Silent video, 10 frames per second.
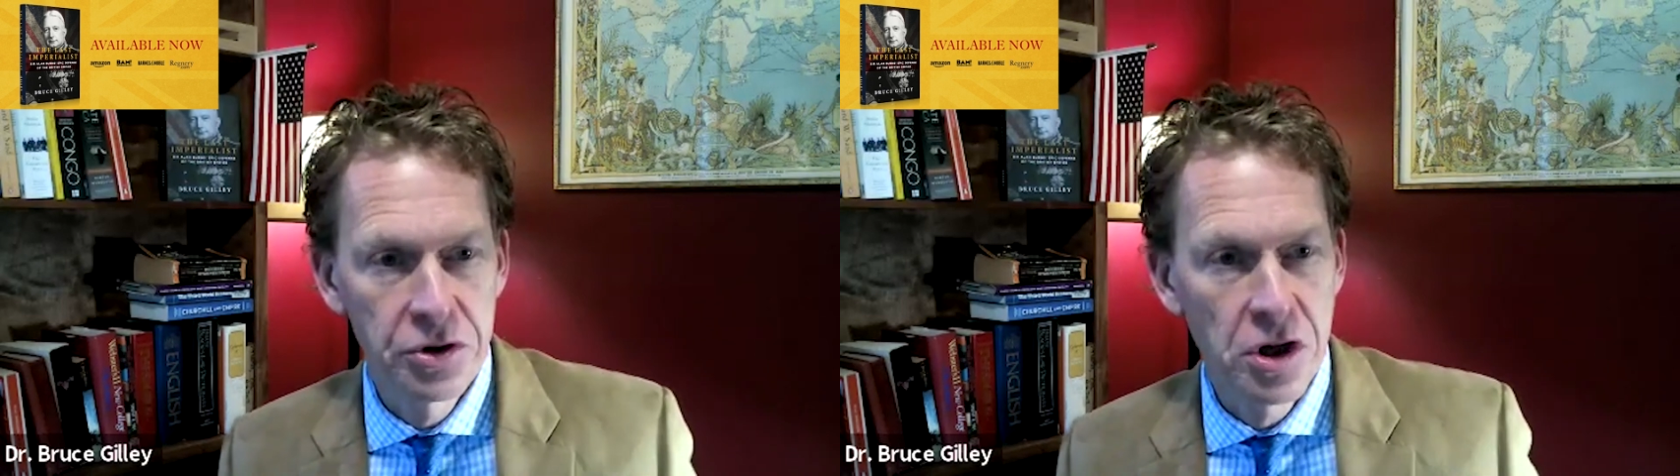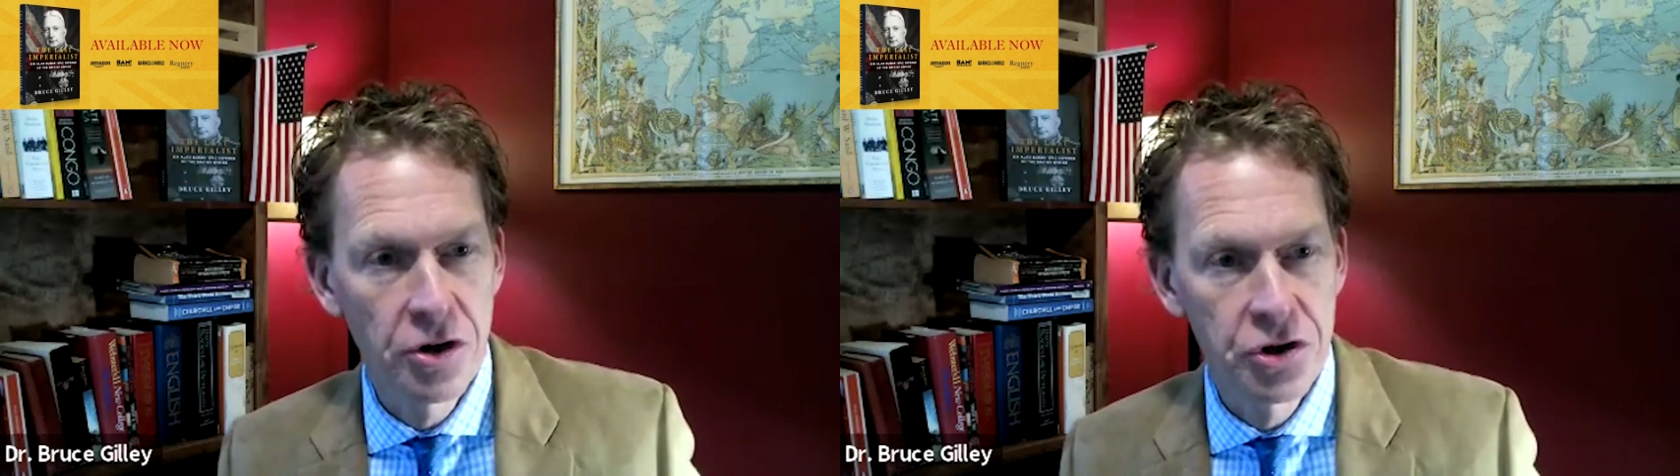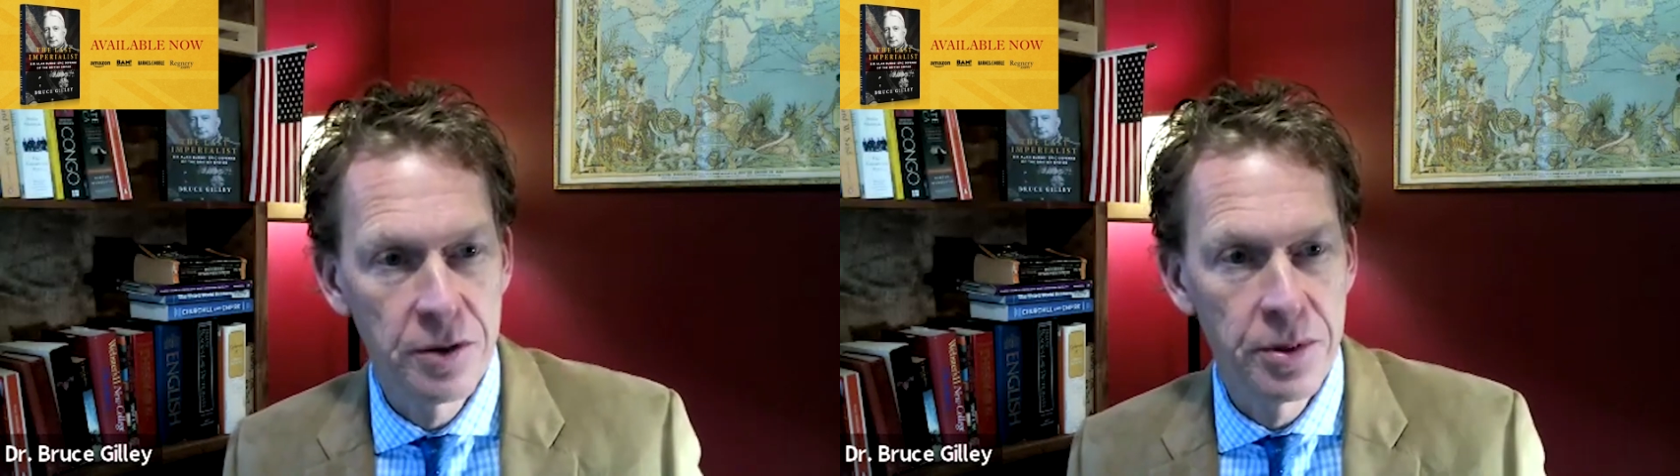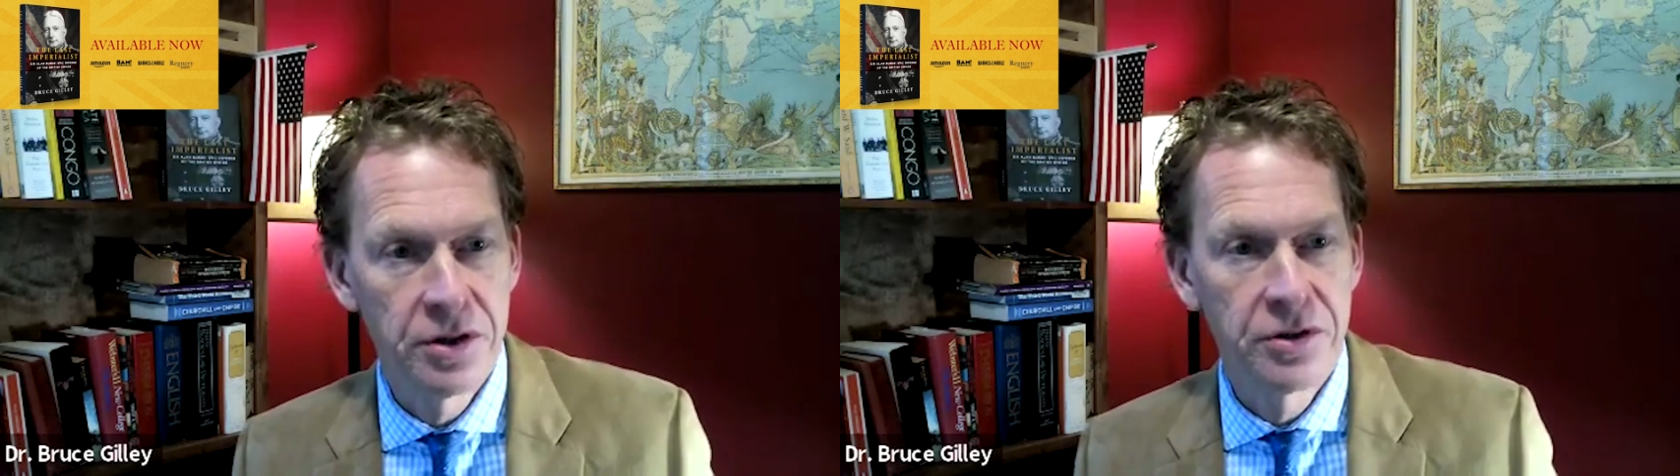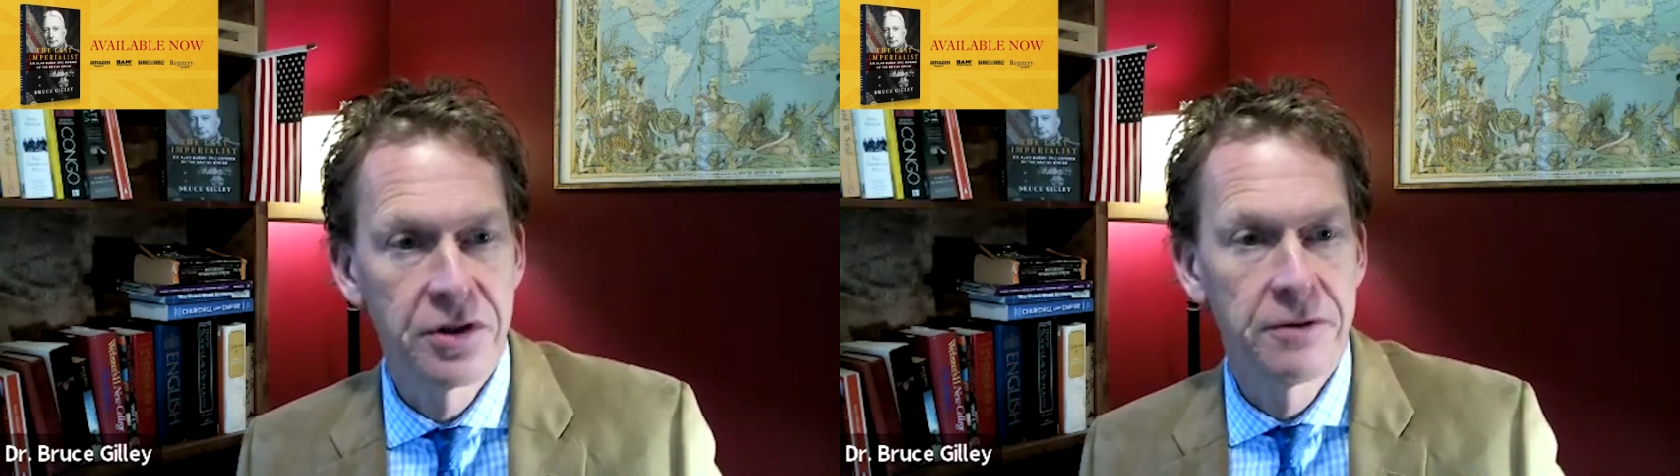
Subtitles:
scholarship is.